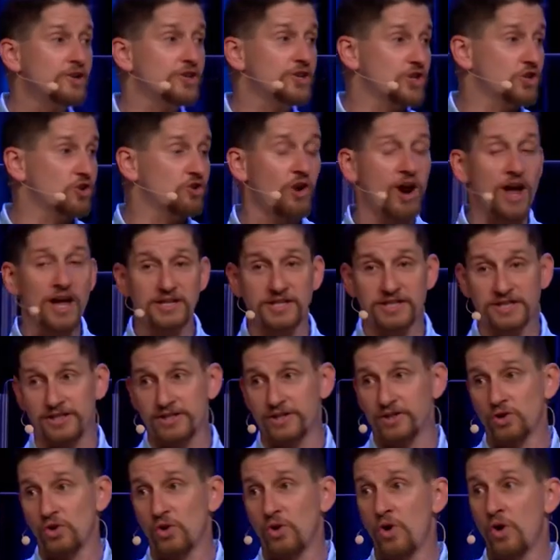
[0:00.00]

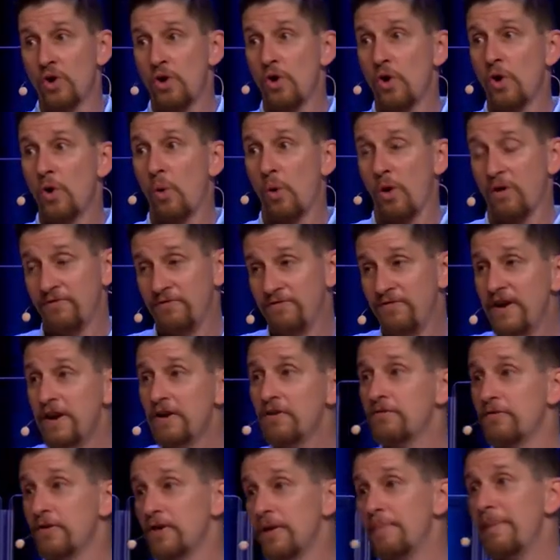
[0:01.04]
stressed, or
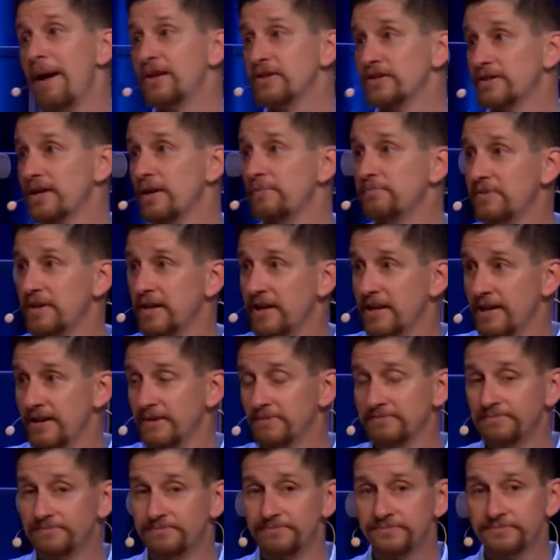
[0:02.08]
fearful about
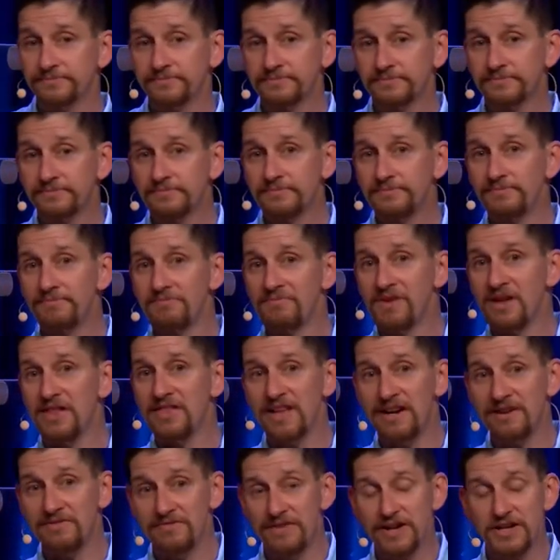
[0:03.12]
something
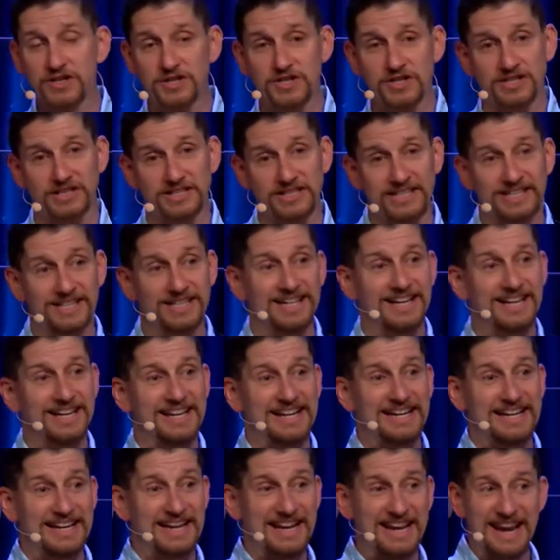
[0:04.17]
that eventually
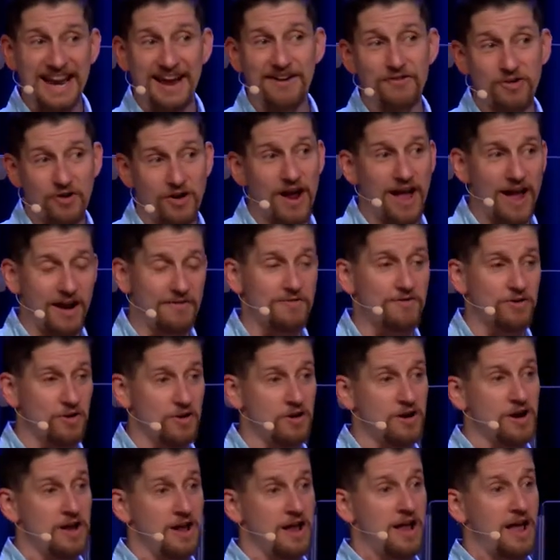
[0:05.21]
never ever
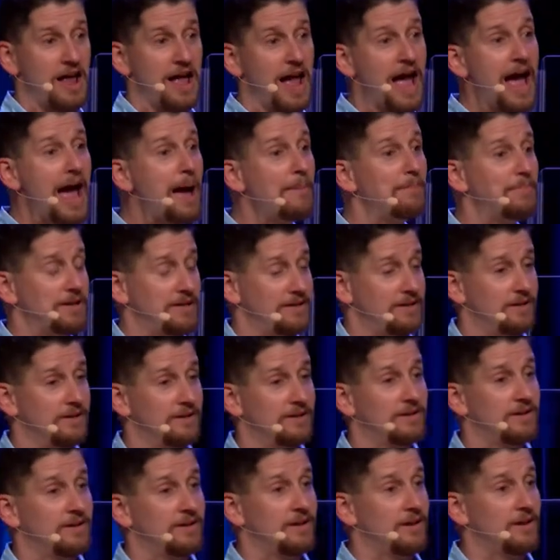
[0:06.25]
happened?
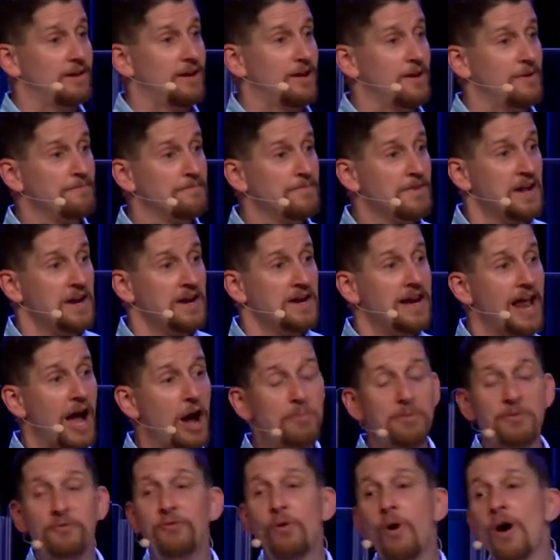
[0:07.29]
Now,
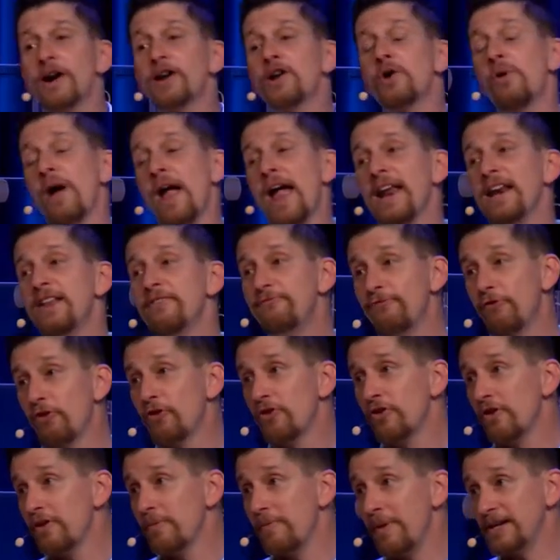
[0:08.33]
before I go any
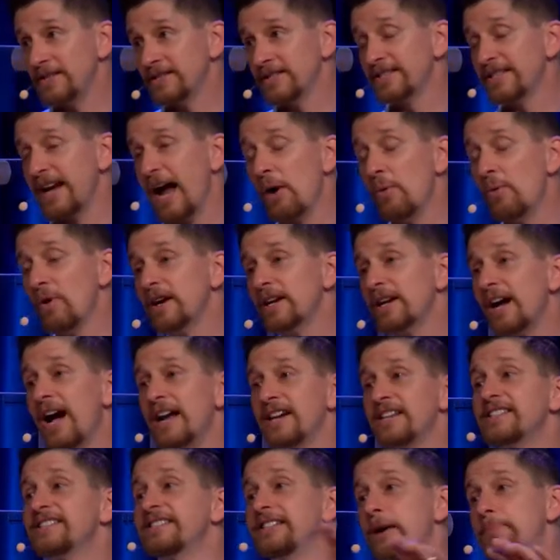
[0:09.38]
further in the message, I want to kind
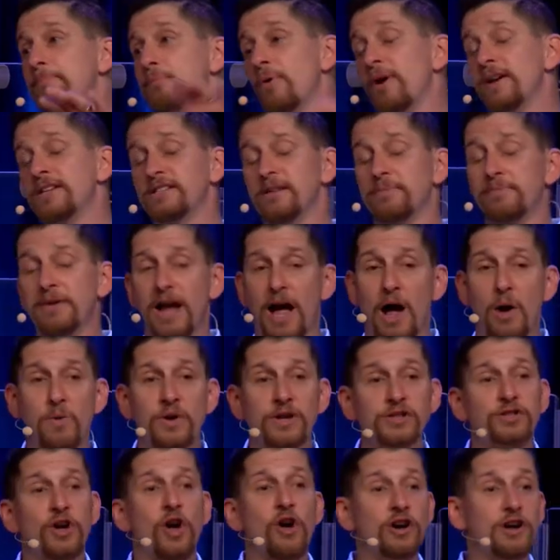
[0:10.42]
of separate something. I
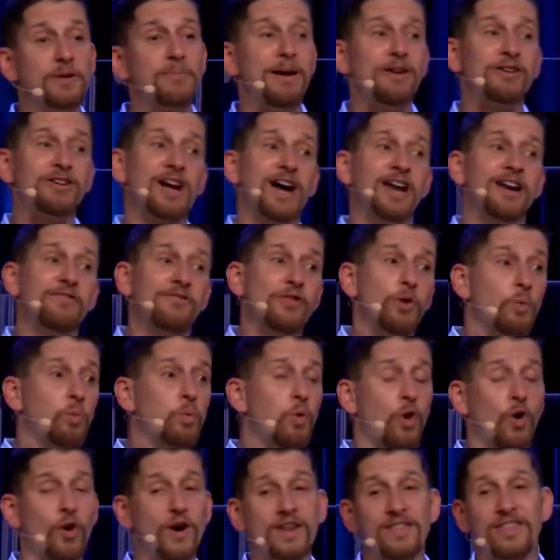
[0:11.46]
want to talk about kind of the
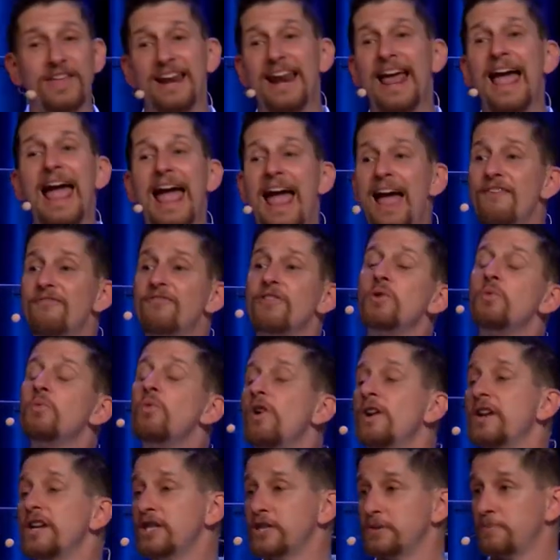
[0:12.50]
worry that
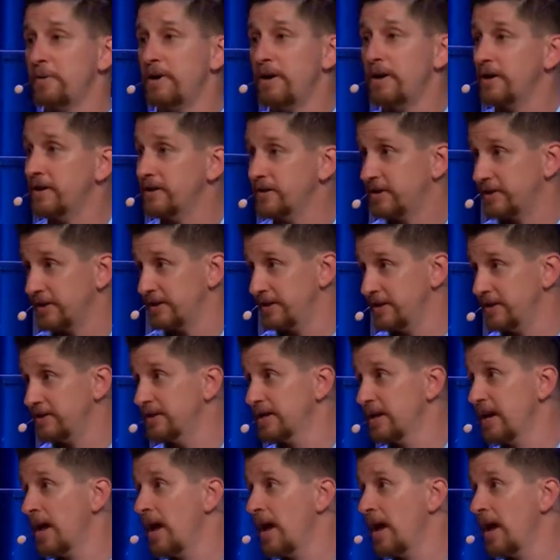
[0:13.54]
everyone experiences